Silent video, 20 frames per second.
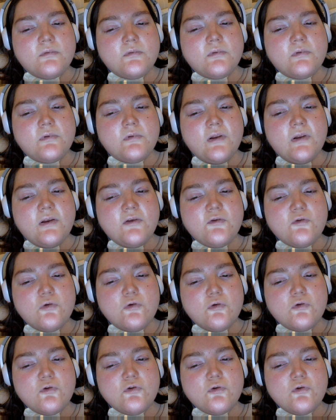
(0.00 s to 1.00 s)
These
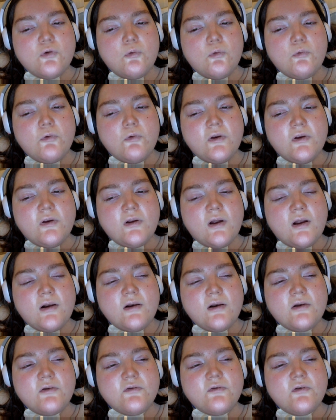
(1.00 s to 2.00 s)
are so you
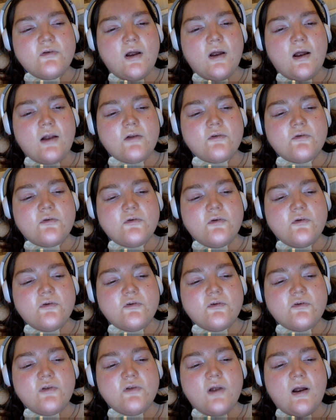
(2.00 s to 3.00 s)
can attach the
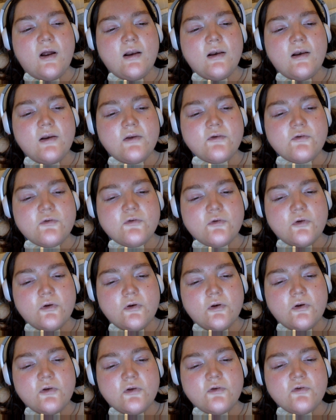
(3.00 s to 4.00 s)
stylus
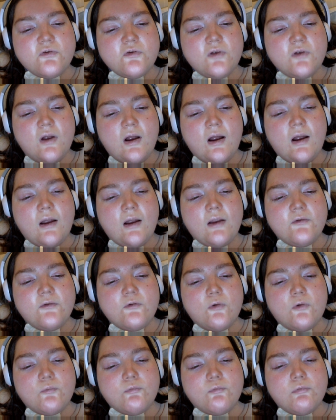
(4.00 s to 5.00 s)
to the side
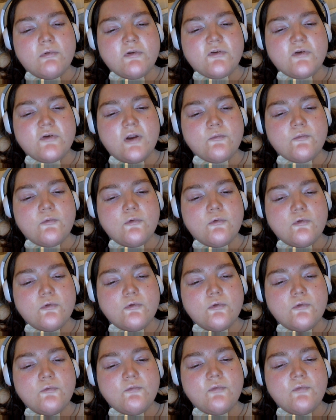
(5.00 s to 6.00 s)
of whichever
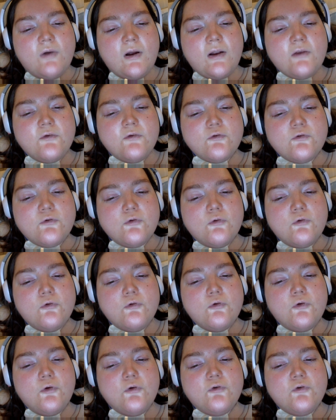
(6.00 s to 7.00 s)
device
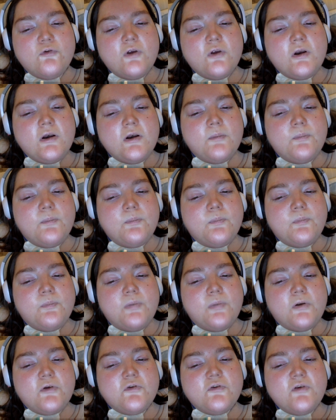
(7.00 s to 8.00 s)
you're using,
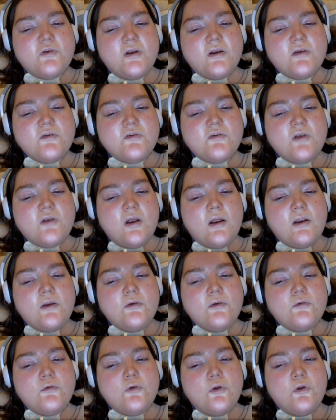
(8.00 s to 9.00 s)
but since
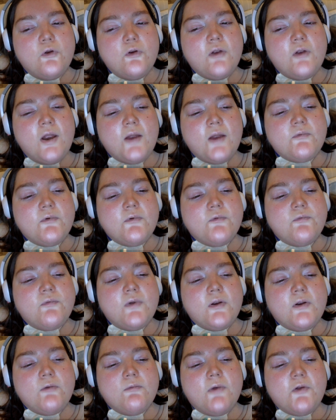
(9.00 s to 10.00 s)
I do
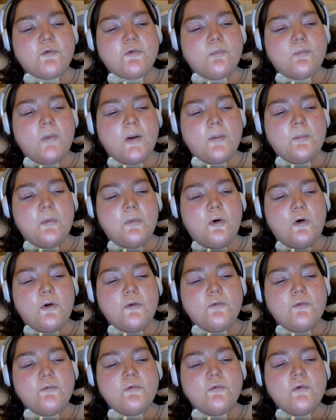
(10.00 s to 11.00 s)
everything with my
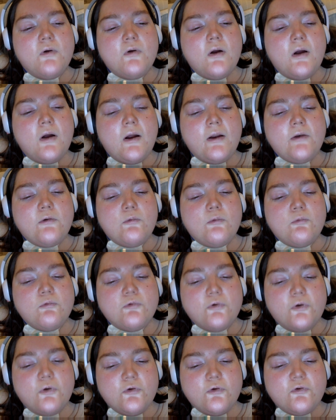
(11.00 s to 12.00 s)
mouth, I
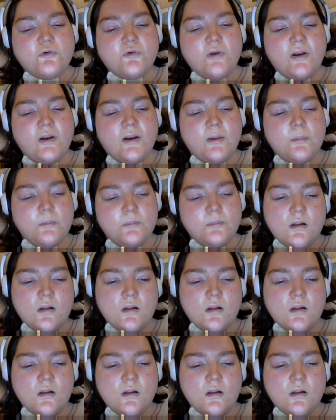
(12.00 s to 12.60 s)
don't use them.